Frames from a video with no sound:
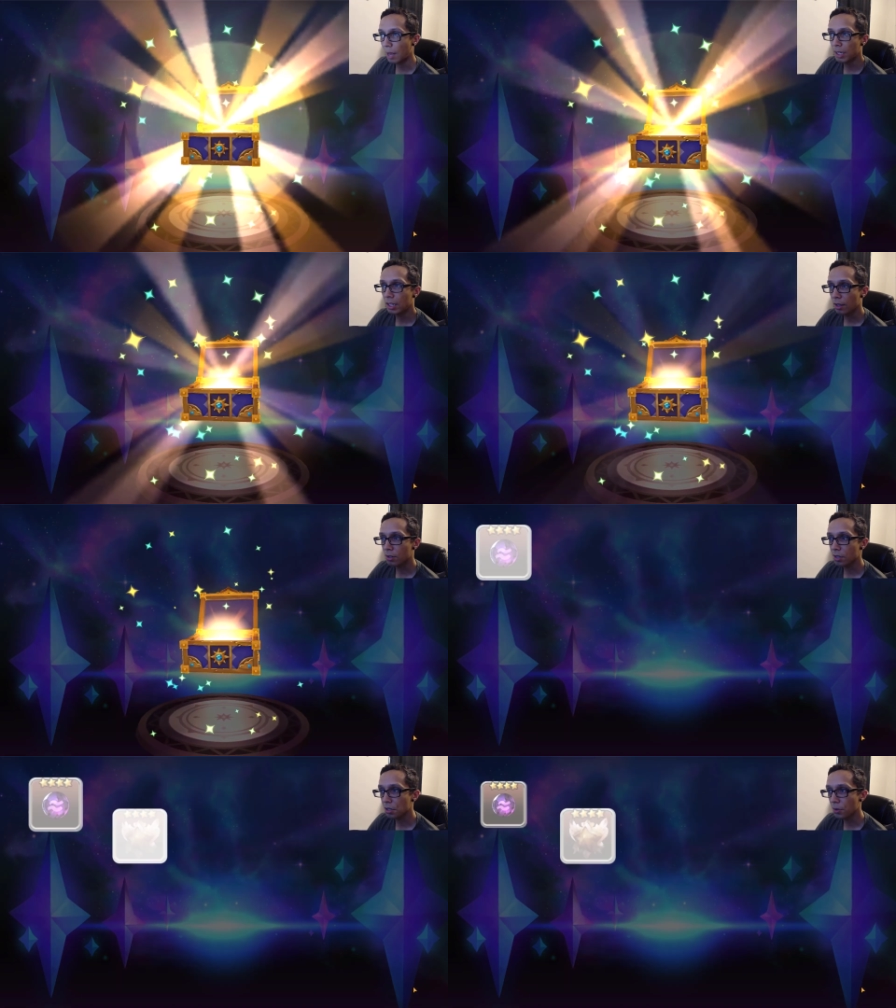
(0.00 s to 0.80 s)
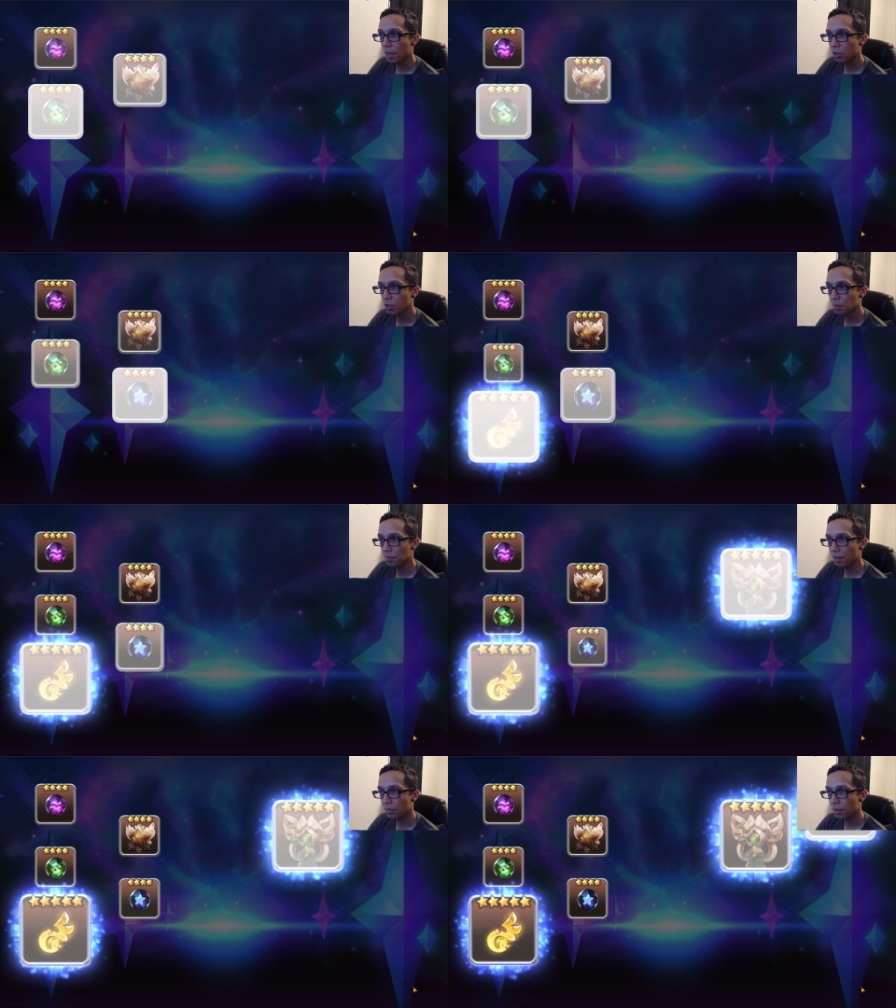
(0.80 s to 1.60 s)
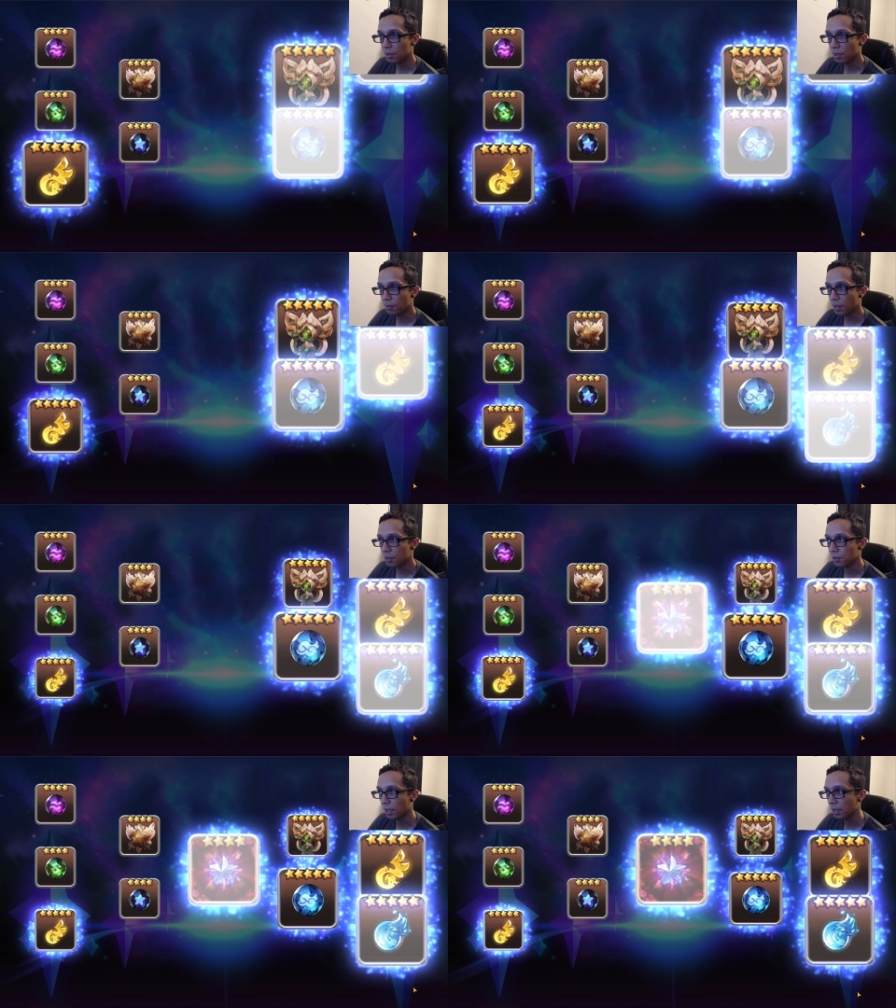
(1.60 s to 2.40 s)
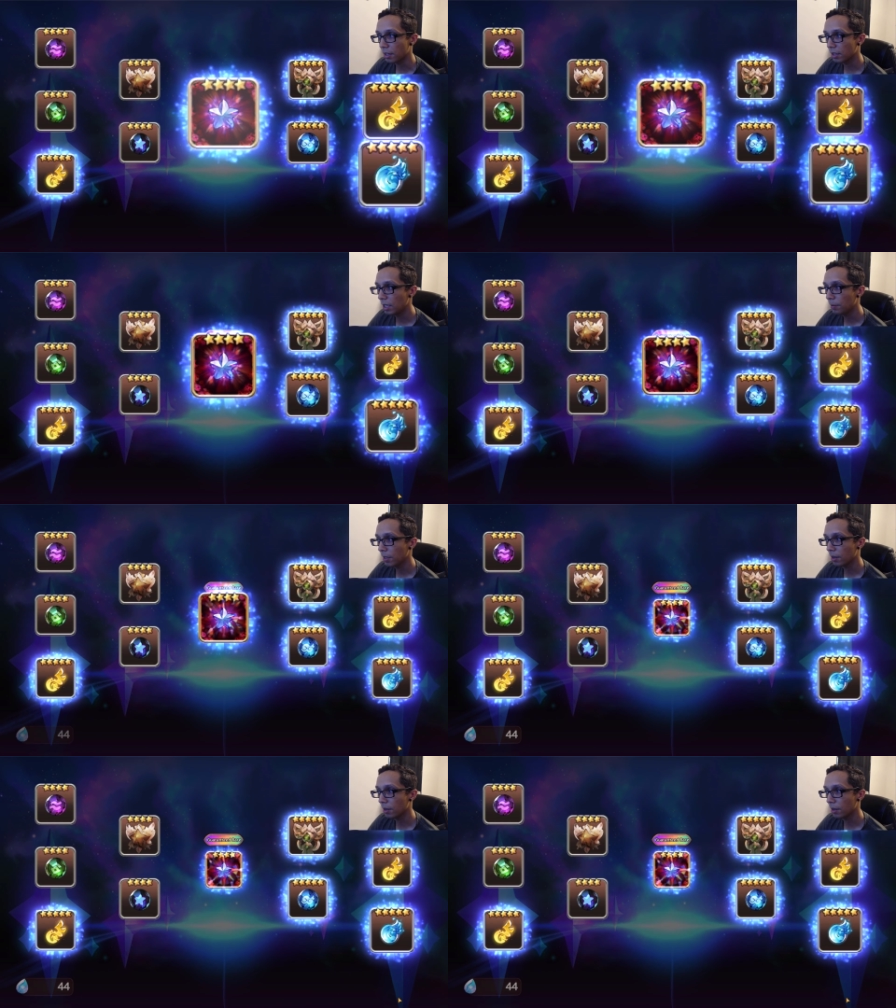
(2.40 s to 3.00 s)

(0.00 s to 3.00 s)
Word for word: I mean, there's a two Astro Gem difference of us like keeping